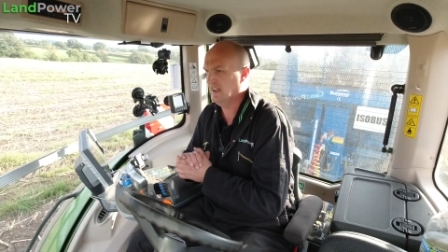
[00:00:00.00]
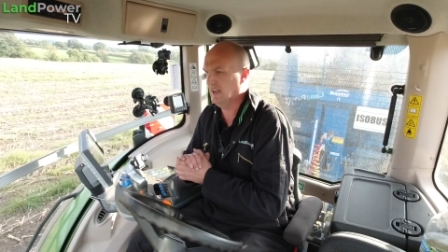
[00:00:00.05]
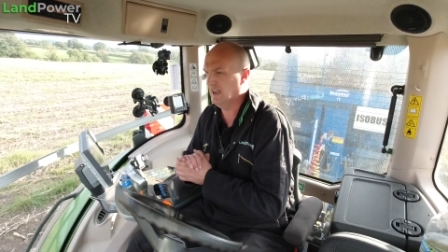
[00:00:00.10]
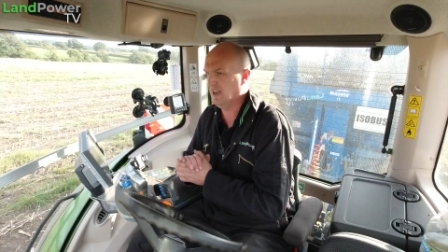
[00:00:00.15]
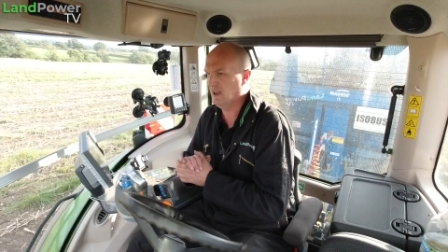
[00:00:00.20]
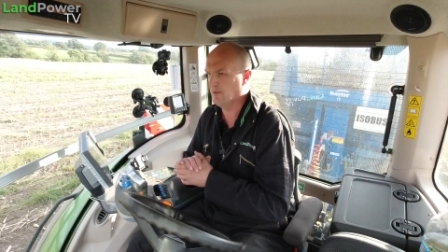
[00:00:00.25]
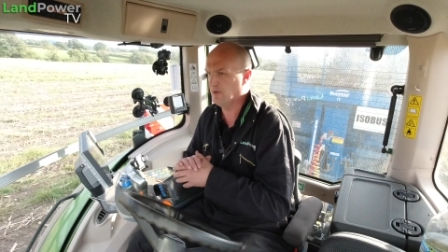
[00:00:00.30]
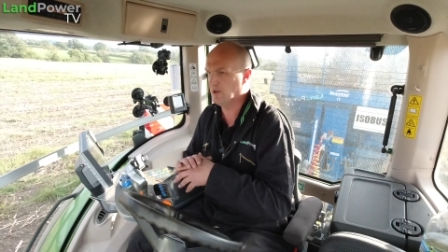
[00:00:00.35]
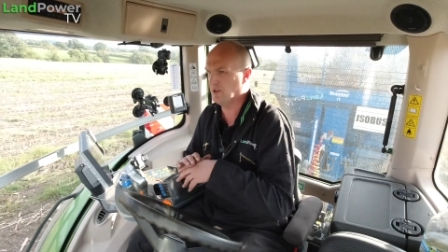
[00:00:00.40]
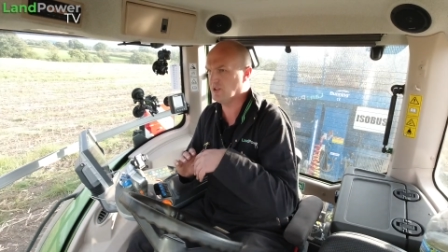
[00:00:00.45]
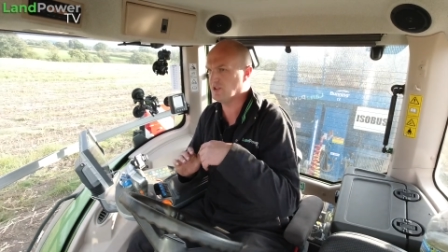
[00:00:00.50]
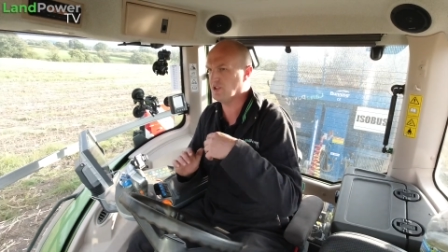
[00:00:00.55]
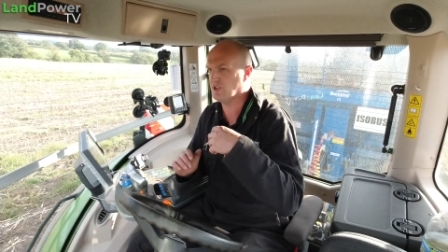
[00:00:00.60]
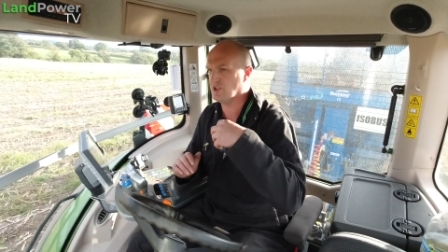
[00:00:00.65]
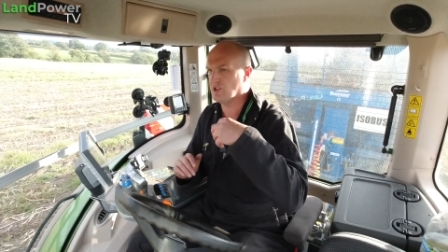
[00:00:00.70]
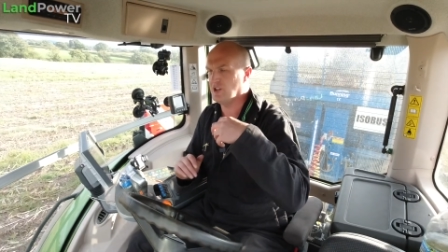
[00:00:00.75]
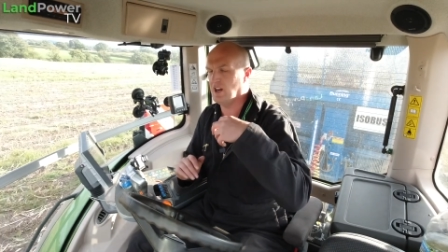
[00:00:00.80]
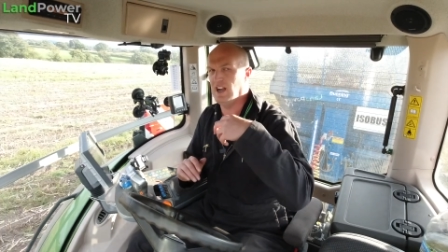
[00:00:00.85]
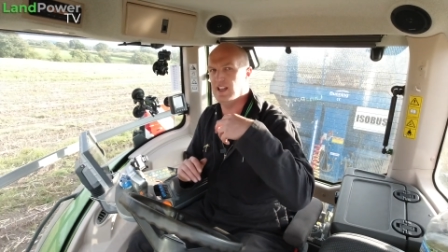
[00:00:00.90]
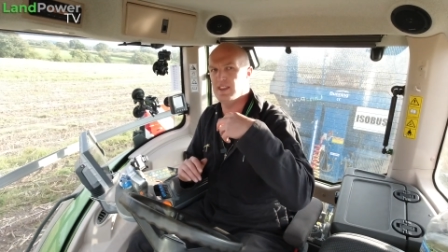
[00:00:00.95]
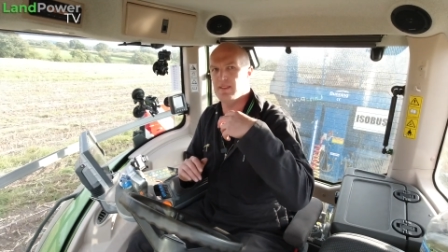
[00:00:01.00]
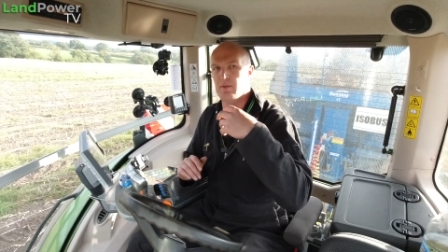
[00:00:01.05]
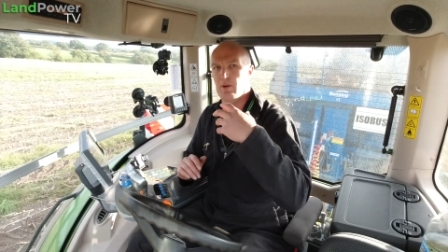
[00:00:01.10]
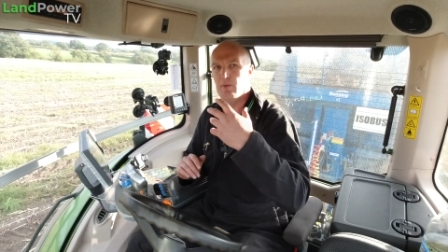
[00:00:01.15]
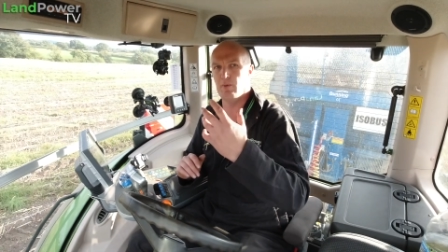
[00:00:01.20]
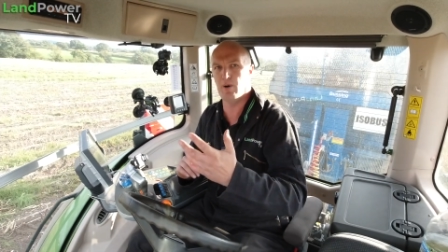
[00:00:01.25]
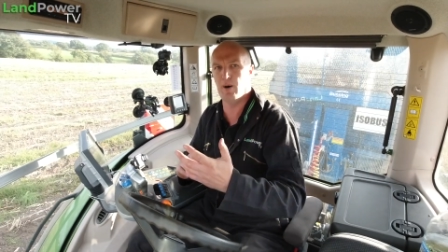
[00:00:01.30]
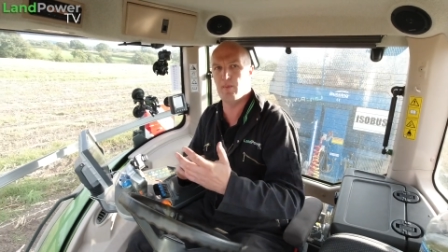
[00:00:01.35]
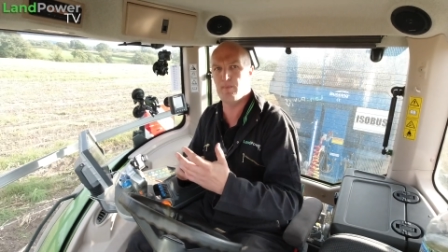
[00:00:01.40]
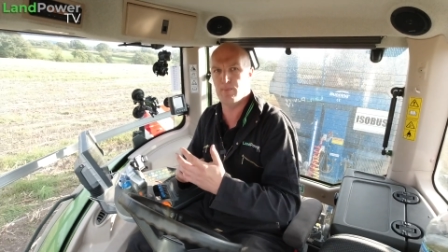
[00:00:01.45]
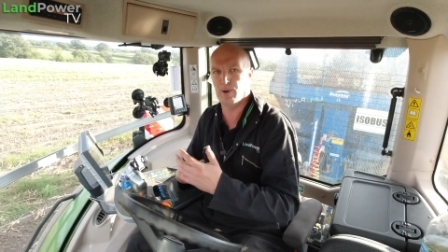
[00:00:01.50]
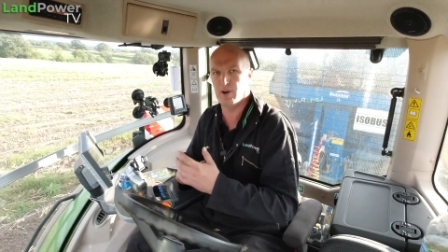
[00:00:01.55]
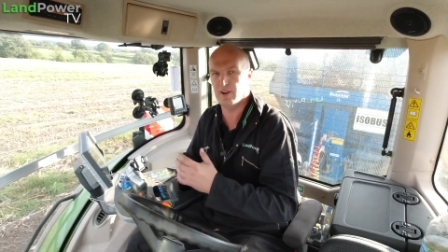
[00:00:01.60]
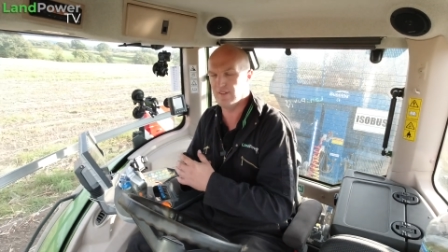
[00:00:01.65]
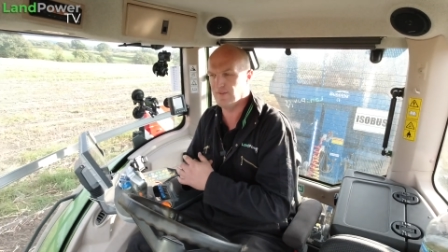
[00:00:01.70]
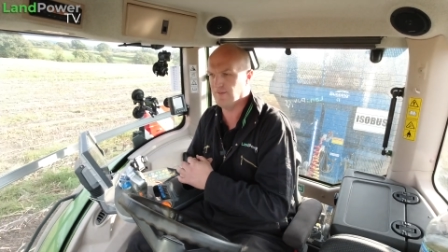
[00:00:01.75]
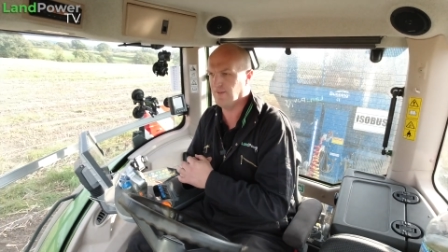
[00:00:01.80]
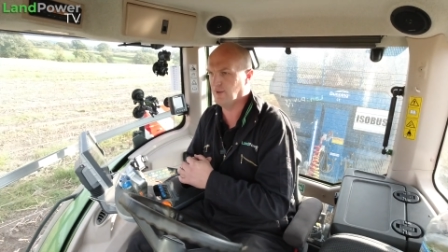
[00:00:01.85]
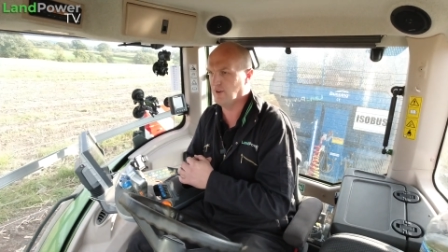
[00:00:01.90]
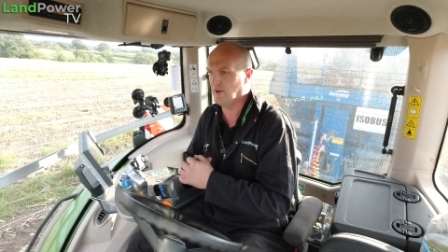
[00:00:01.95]
Uh, we also tried them at
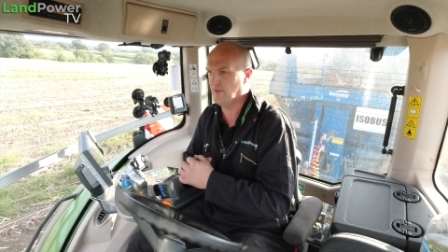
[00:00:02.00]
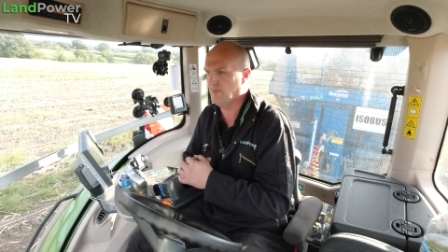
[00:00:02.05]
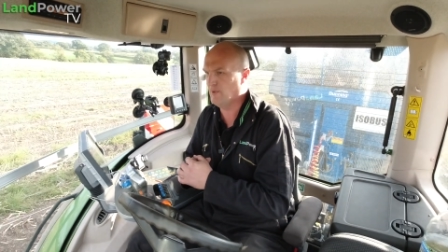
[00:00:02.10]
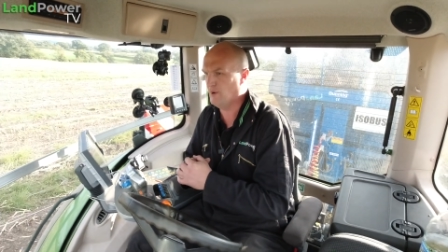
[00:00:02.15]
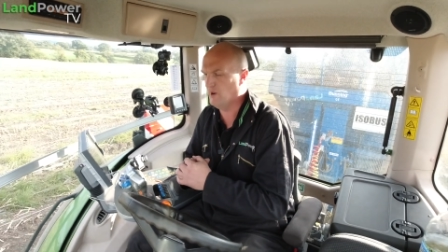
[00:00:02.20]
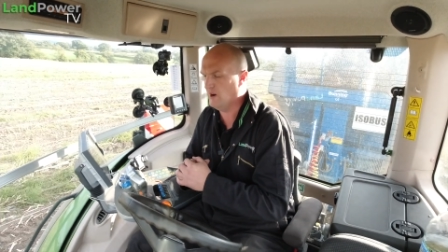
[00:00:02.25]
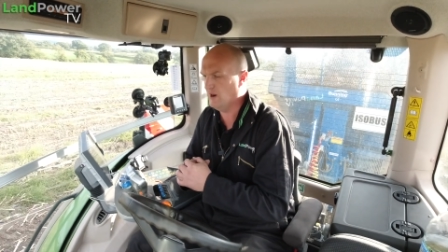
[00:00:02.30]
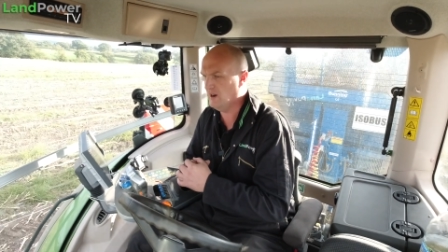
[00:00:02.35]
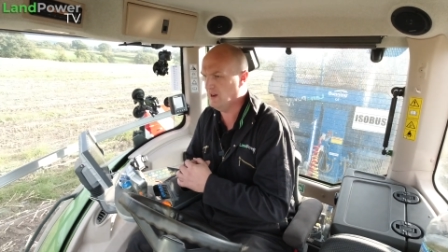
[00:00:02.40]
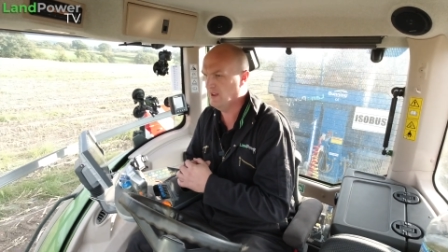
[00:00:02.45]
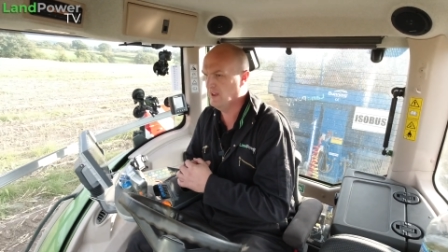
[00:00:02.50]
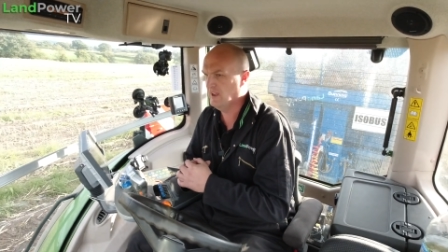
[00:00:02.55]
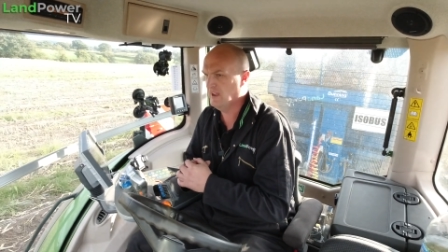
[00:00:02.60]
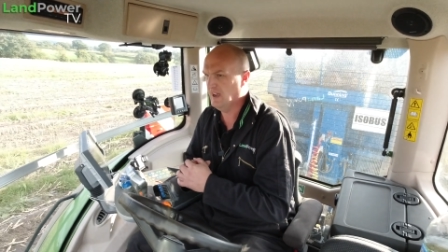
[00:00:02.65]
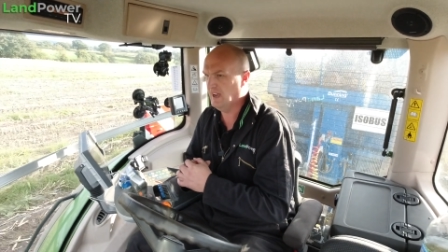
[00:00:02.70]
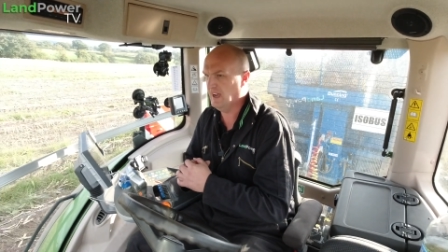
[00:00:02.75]
1.4 bar